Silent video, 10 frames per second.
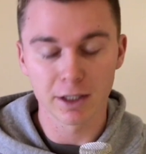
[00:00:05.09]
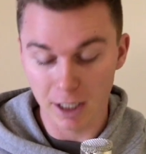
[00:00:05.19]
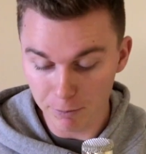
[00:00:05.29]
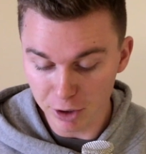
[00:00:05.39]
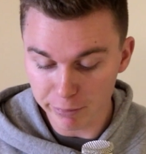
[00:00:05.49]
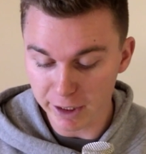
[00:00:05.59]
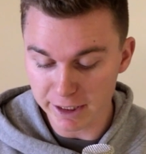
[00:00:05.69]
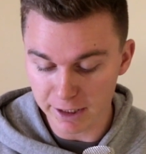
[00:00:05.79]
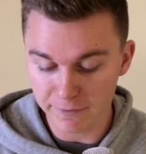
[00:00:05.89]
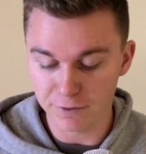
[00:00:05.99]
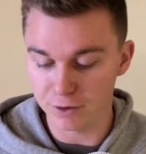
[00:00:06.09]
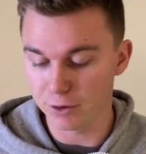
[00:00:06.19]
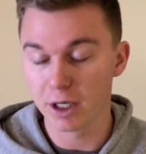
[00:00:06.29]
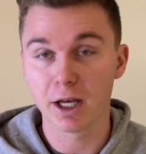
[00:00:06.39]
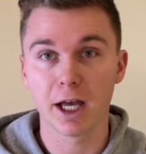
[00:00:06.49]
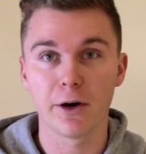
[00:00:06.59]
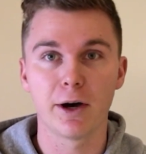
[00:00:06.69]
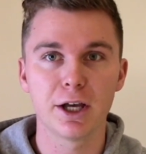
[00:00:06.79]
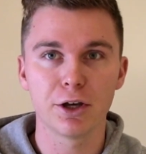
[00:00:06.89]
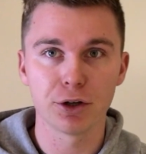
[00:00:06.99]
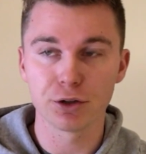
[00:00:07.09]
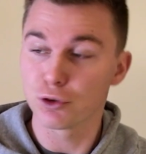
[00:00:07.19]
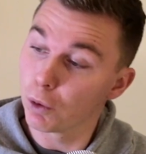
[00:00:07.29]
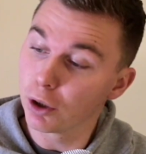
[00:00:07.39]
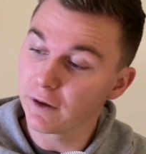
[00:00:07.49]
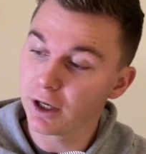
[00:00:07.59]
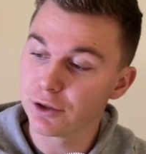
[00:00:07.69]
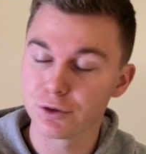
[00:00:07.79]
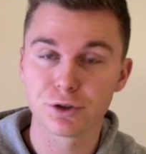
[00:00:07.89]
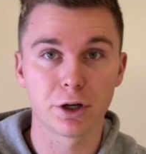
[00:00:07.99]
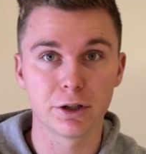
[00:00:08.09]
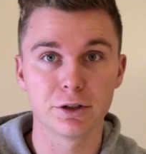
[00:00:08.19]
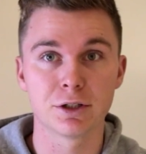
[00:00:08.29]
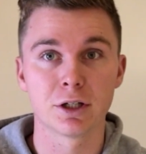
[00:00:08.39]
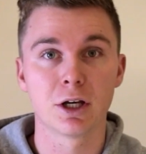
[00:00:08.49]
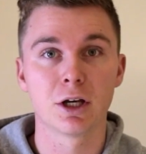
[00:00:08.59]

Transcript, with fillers: I'm going to break down for you how I earned $1,200